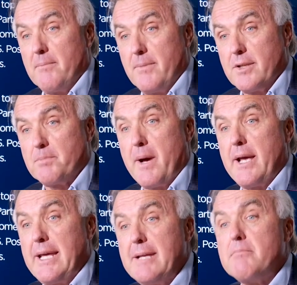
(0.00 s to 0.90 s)
This
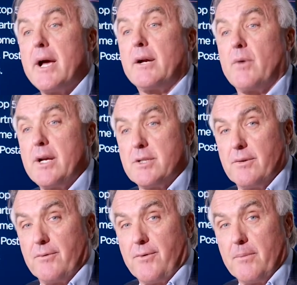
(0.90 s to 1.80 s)
in-migration
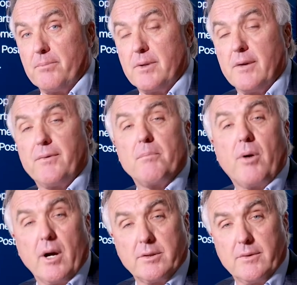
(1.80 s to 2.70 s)
from different
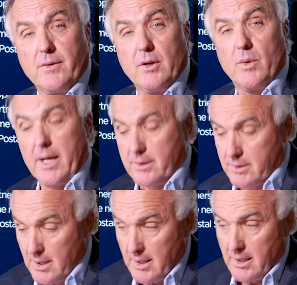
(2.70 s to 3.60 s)
parts of the U.S.